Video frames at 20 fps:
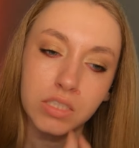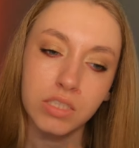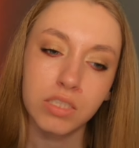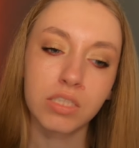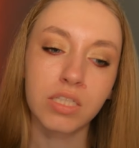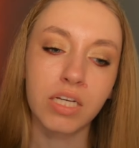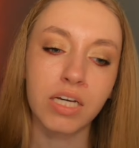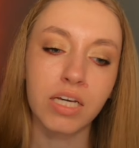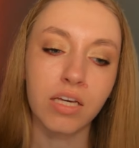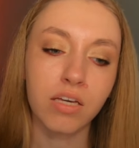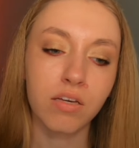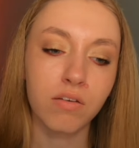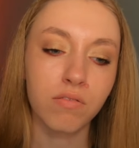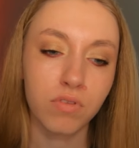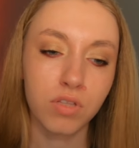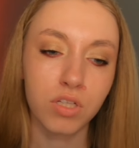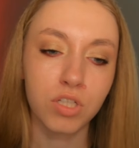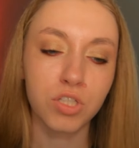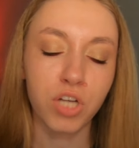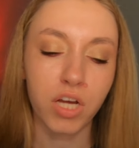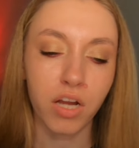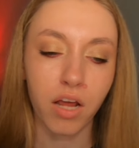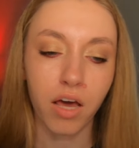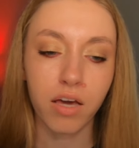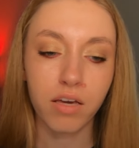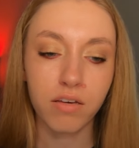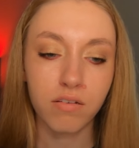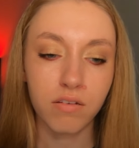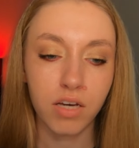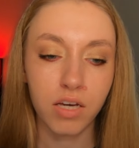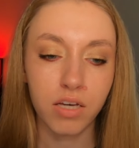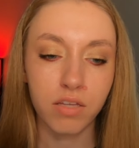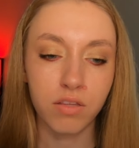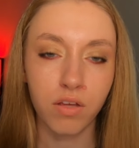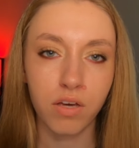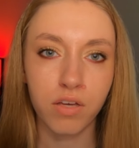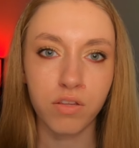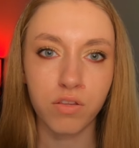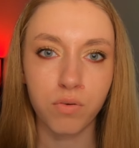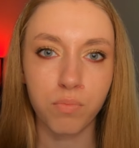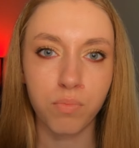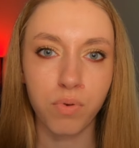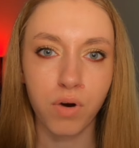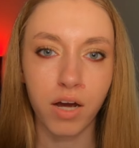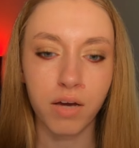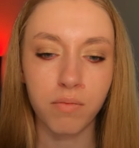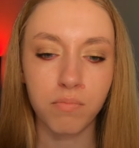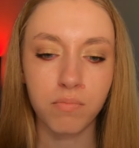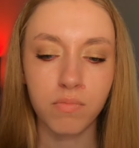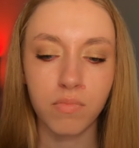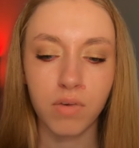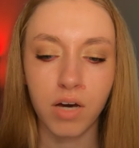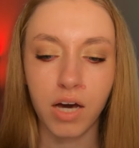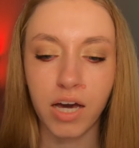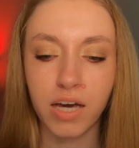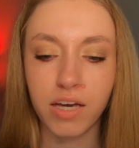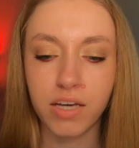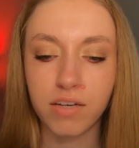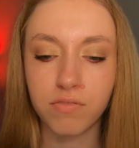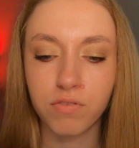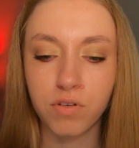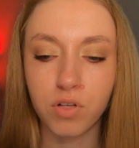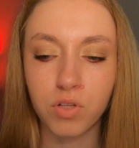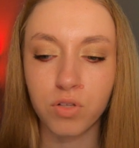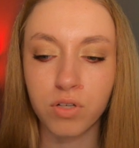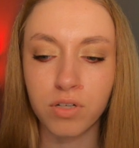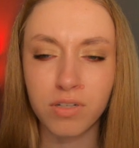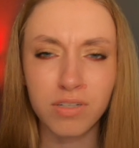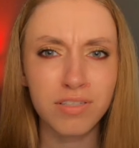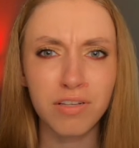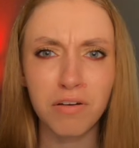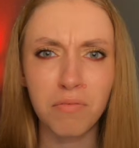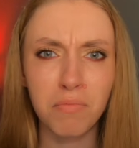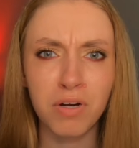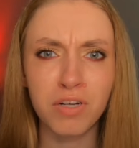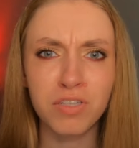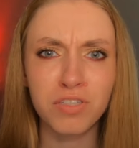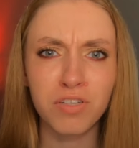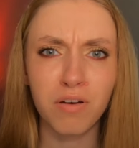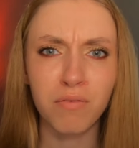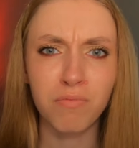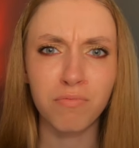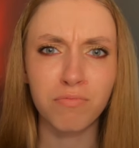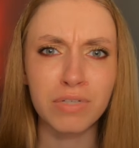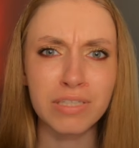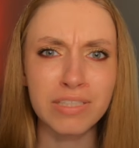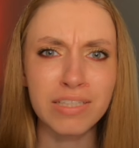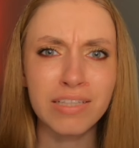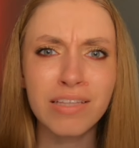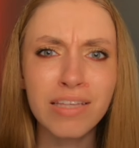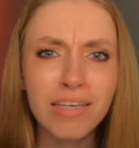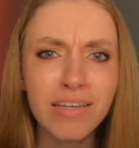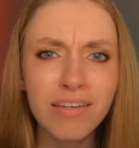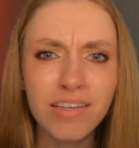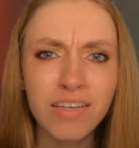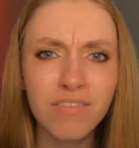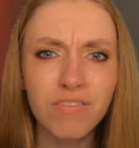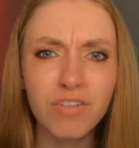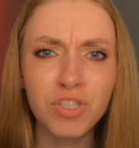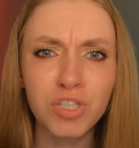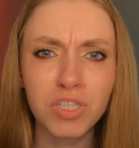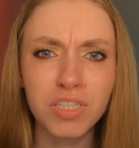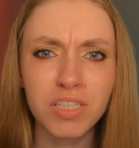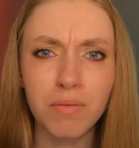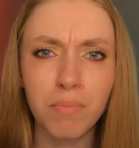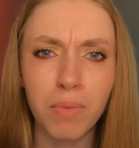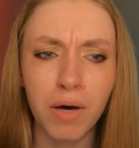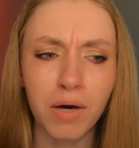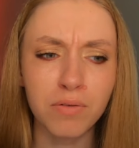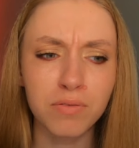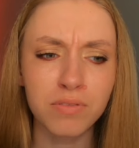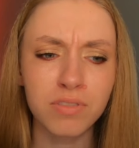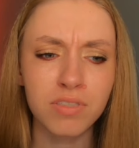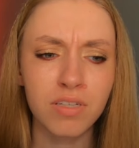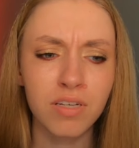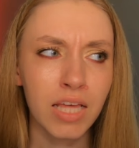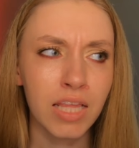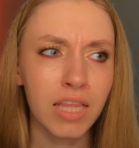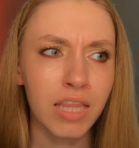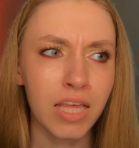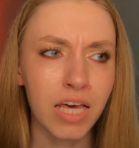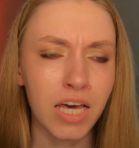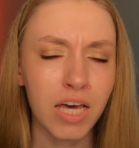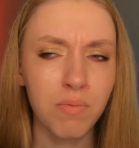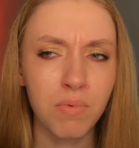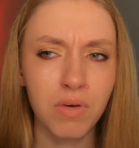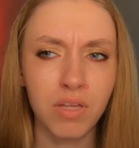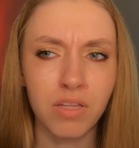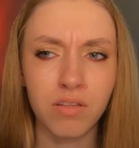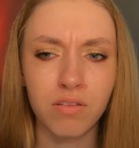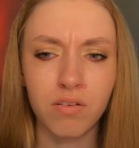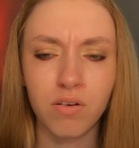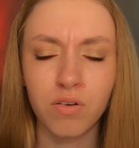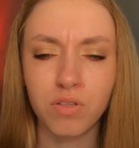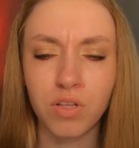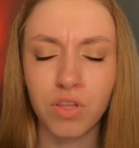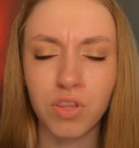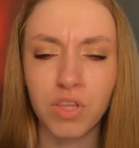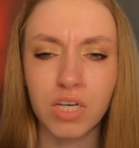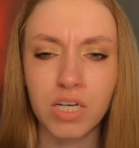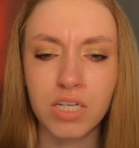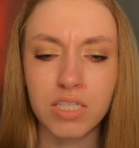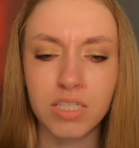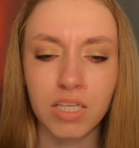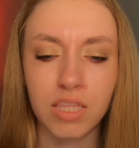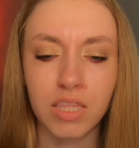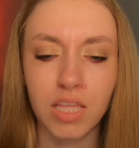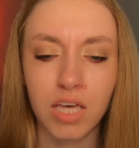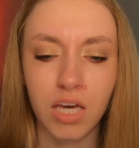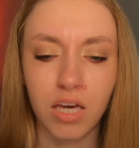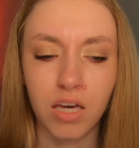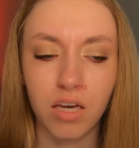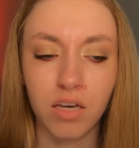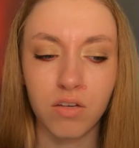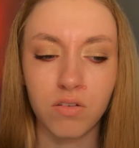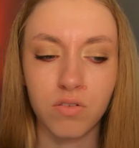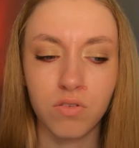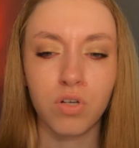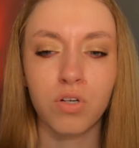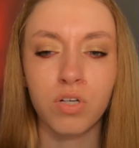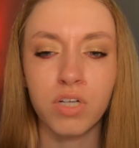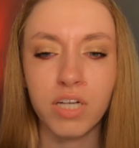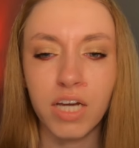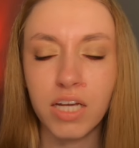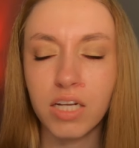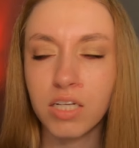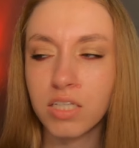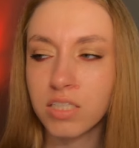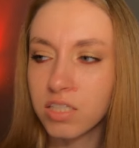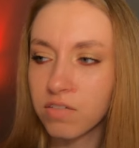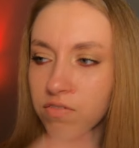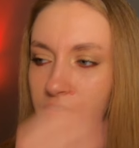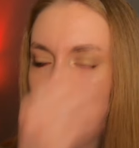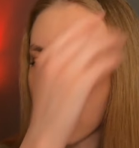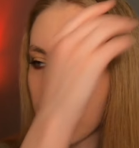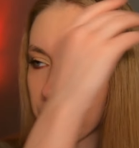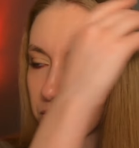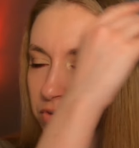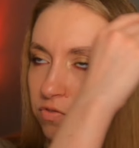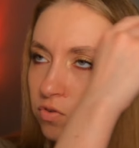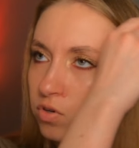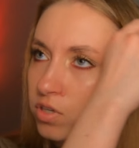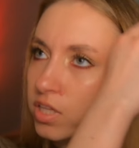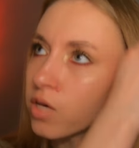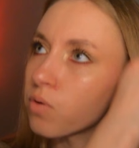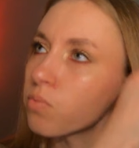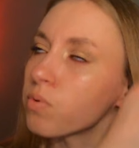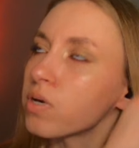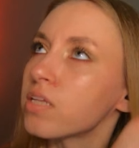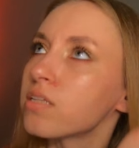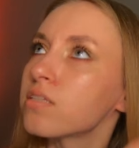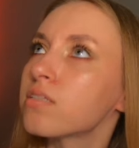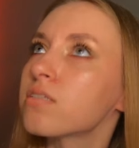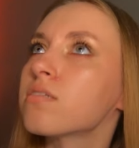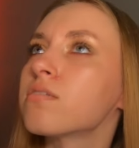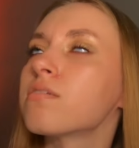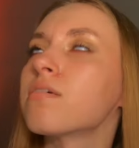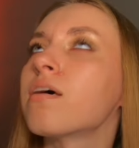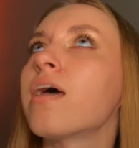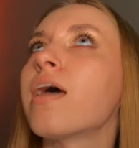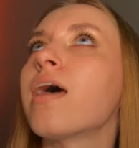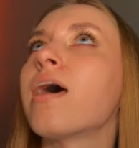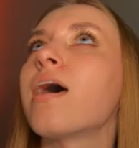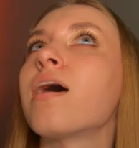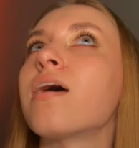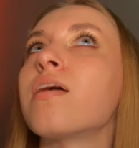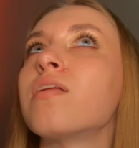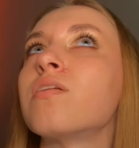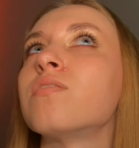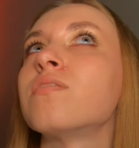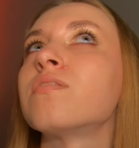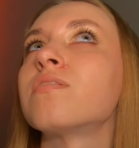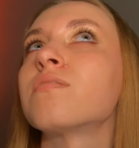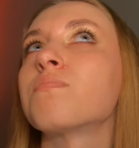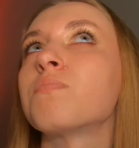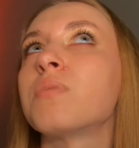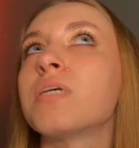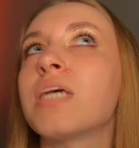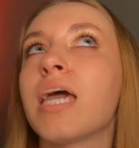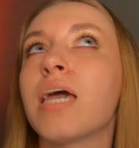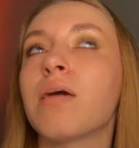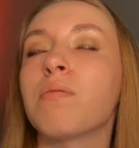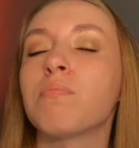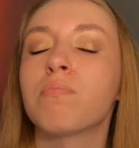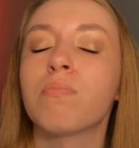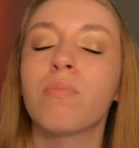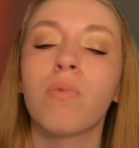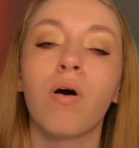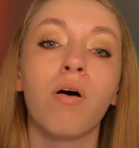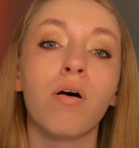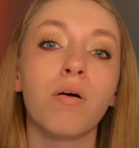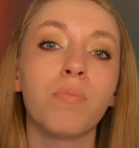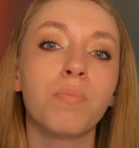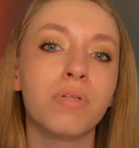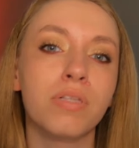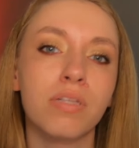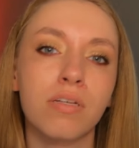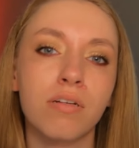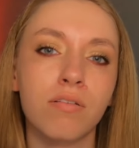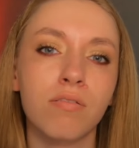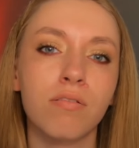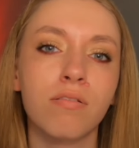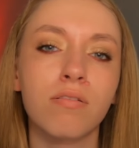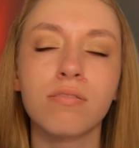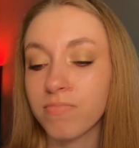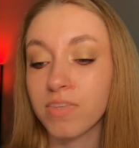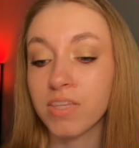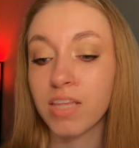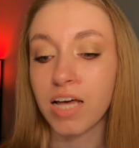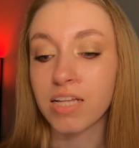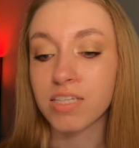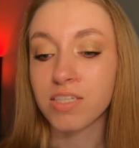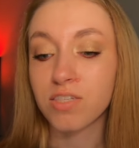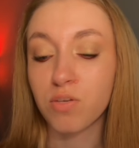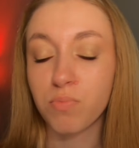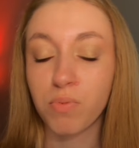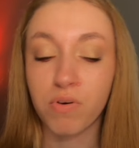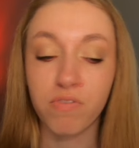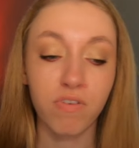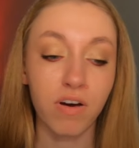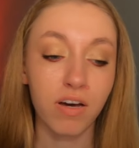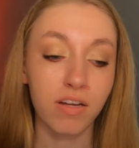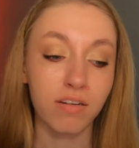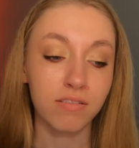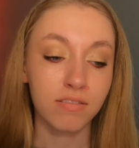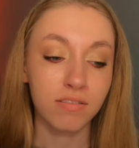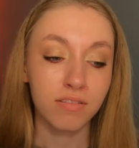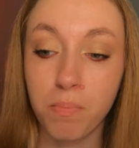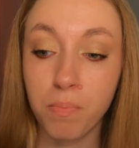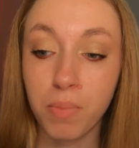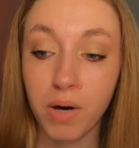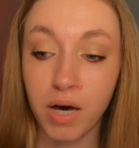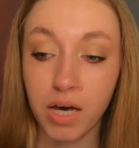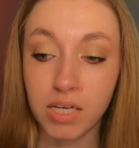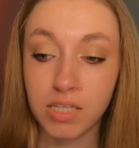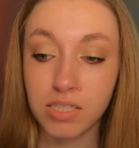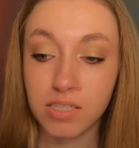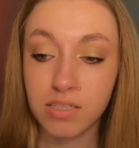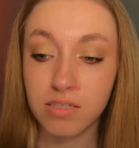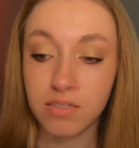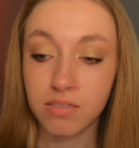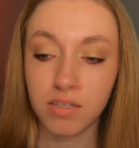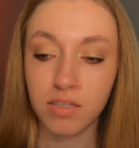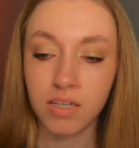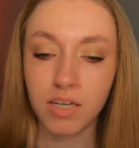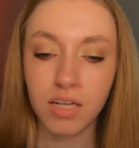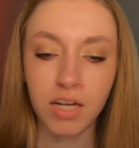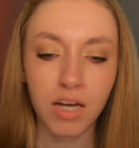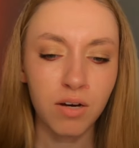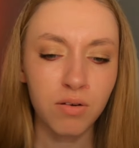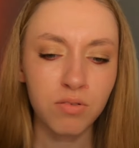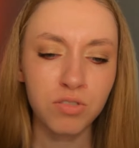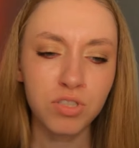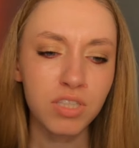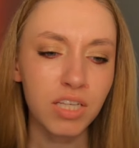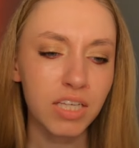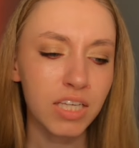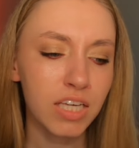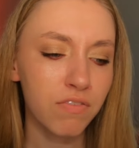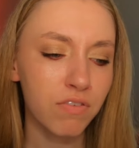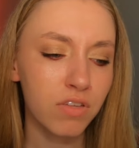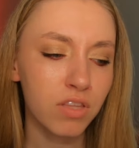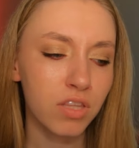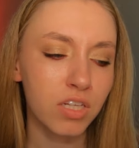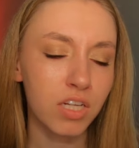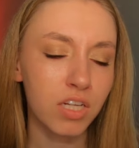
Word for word: like the Jedi and, and their prime. I've learned so much uh, recently, even just about them and all the things that they created and stuff like that before they went and became all political. That's super fun but you know just like even the